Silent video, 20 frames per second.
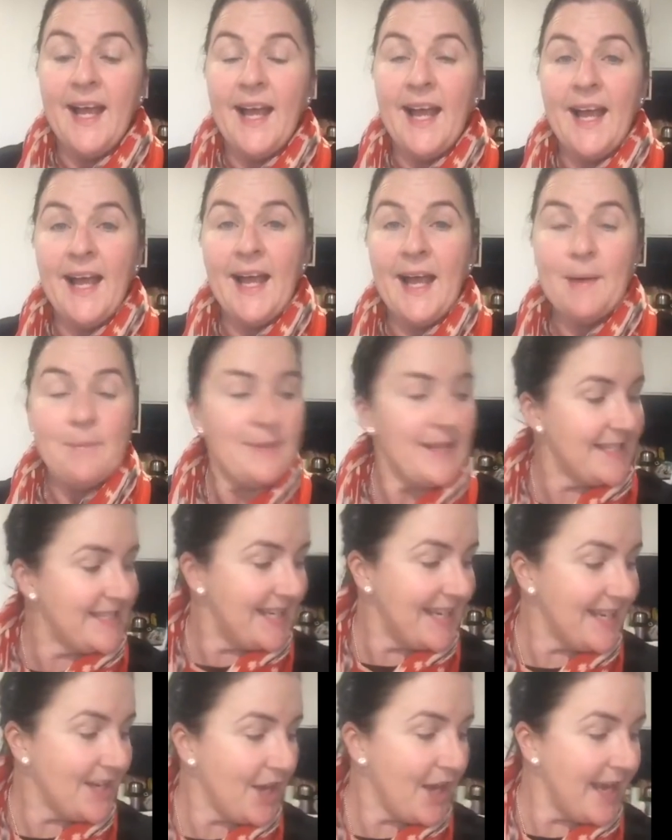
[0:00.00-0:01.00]
But that's
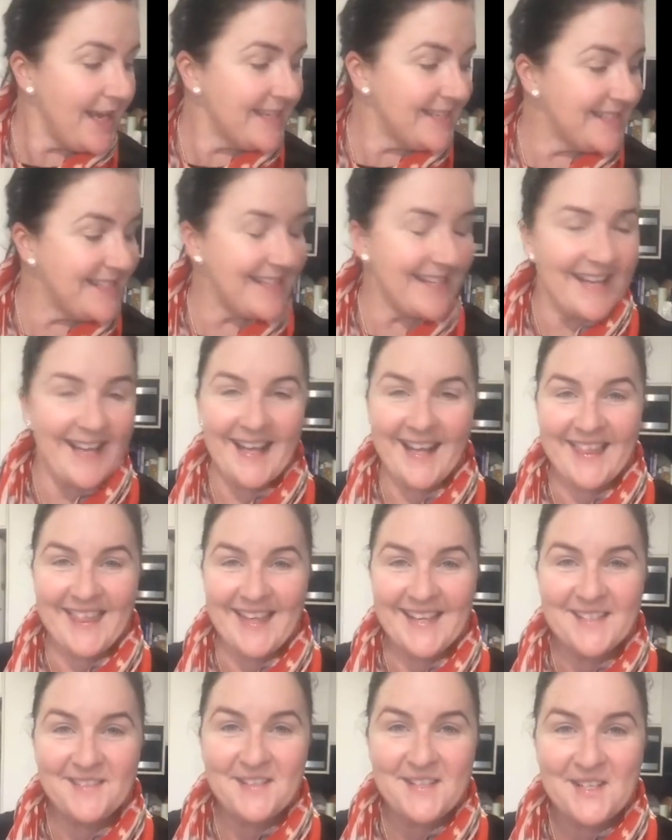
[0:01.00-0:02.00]
it, guys.
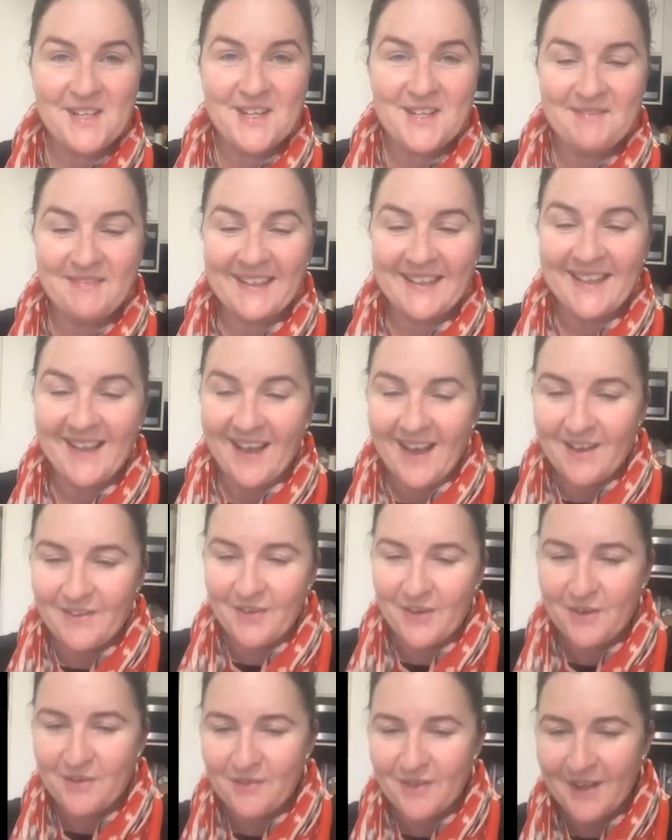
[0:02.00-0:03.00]
Thanks for joining me live.
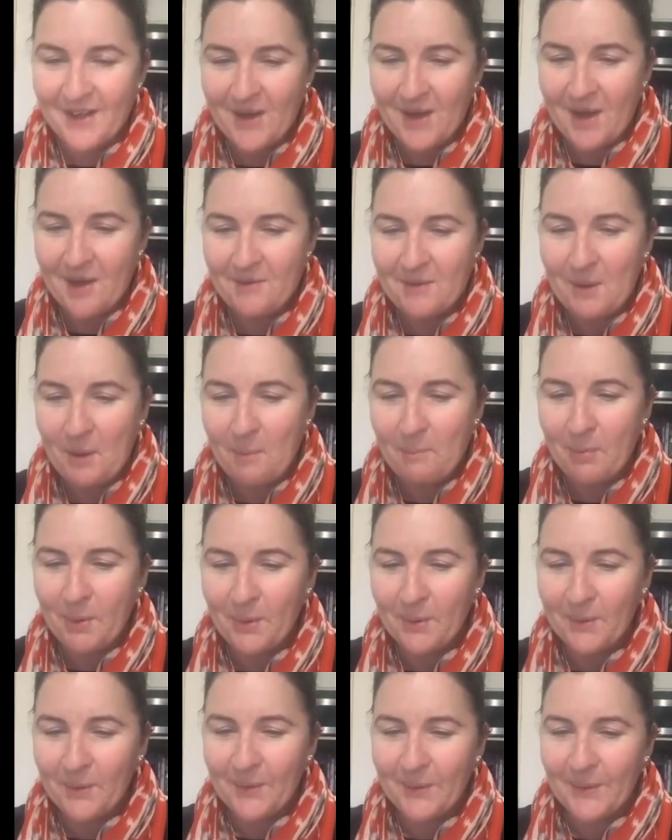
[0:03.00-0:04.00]
Who have we got? We've got
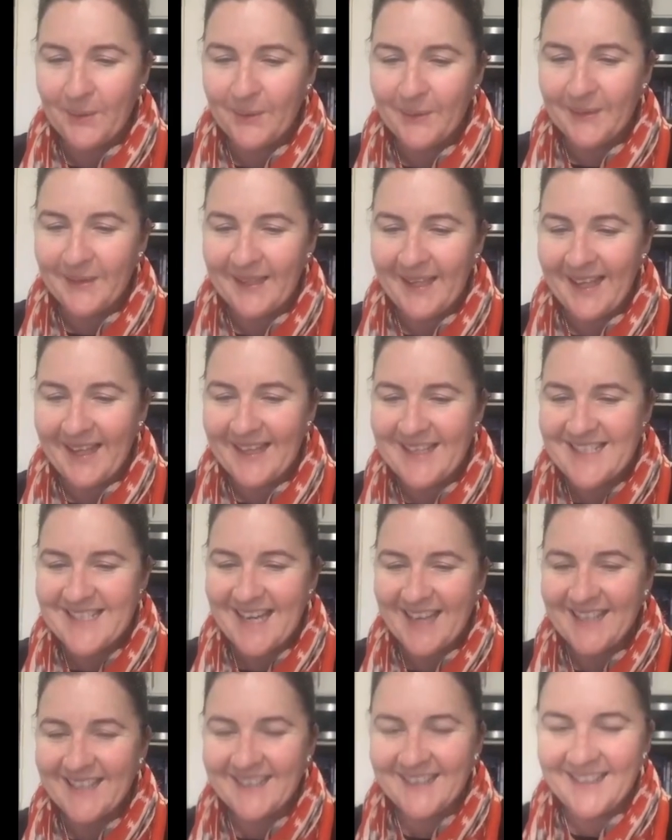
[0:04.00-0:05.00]
Paul and
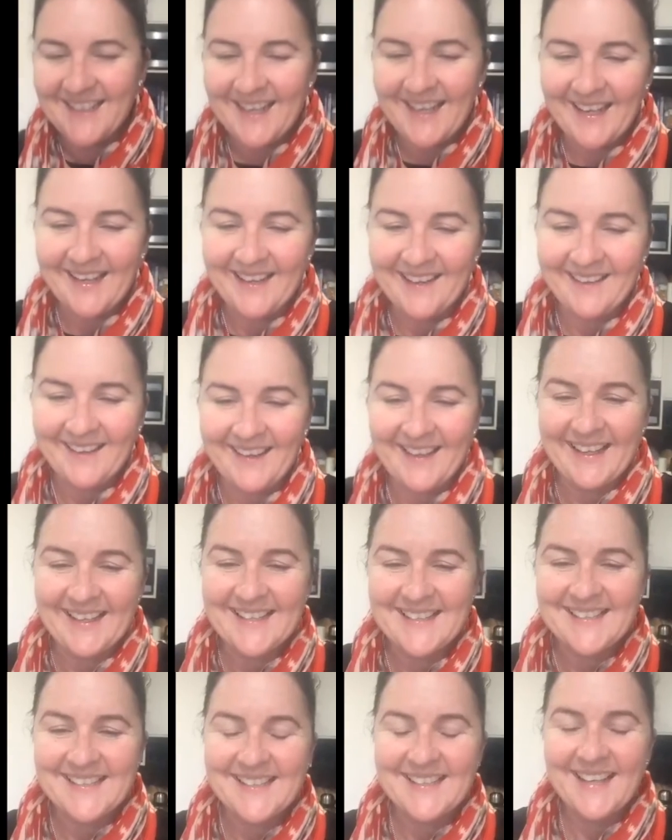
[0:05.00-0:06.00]
Jacqueline. Hey, guys.